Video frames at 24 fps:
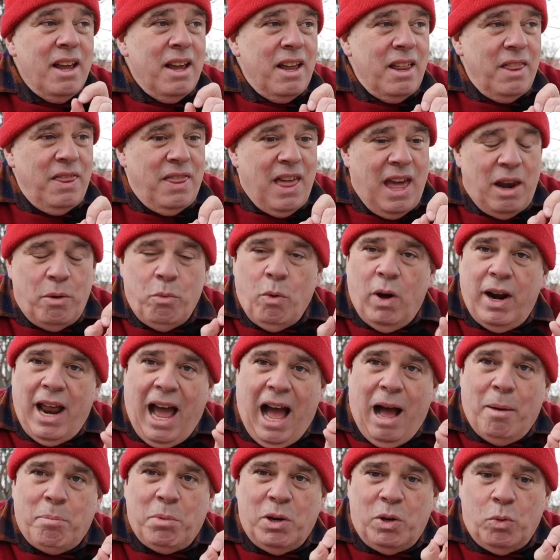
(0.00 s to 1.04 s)
then what
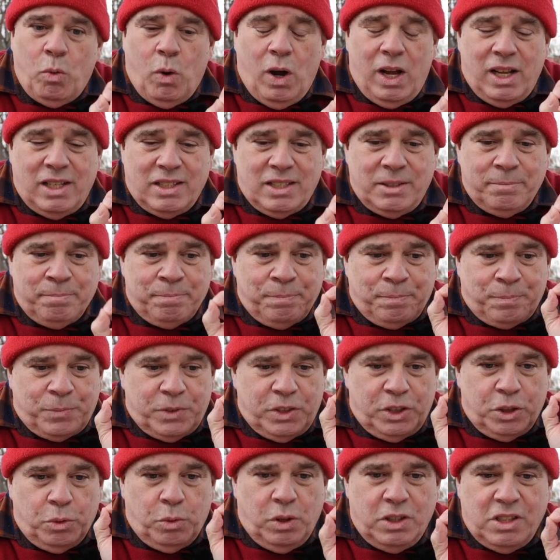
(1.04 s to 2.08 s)
happened was
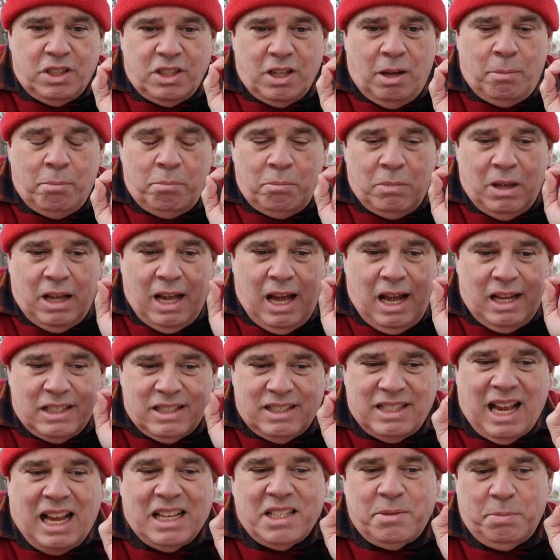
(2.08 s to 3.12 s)
there was some
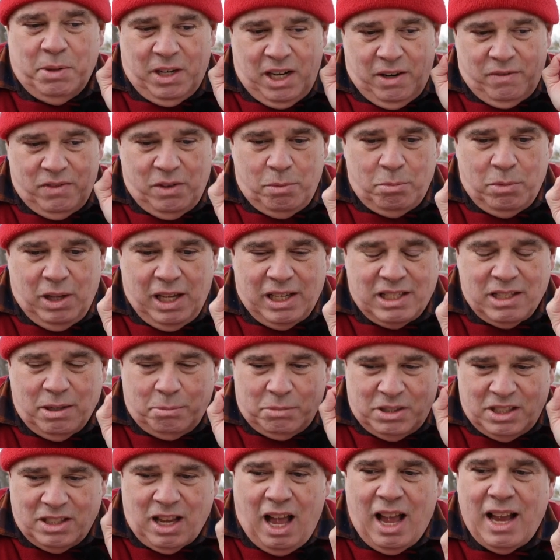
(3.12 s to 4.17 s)
assessment of them, like some
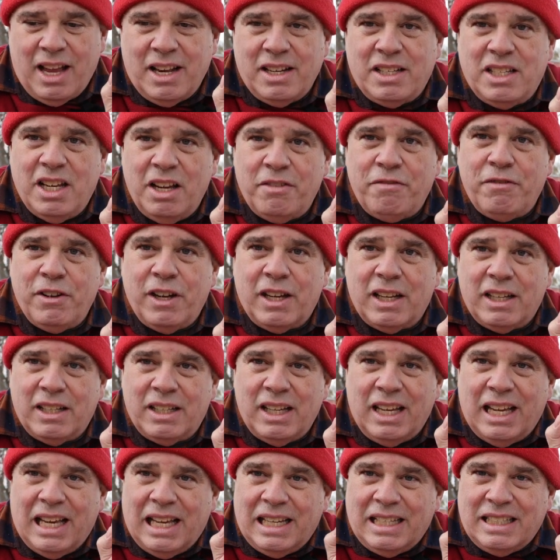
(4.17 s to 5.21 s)
scientific
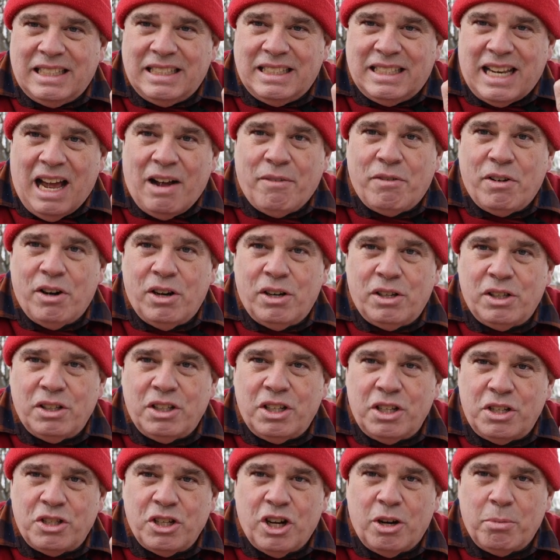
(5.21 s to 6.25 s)
endeavor to
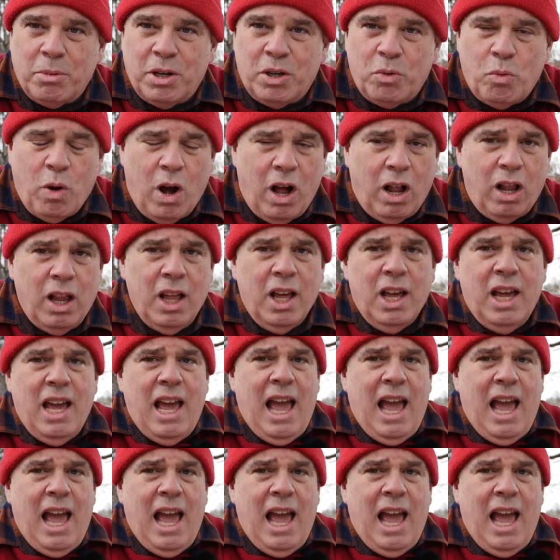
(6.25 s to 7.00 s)
determine, well,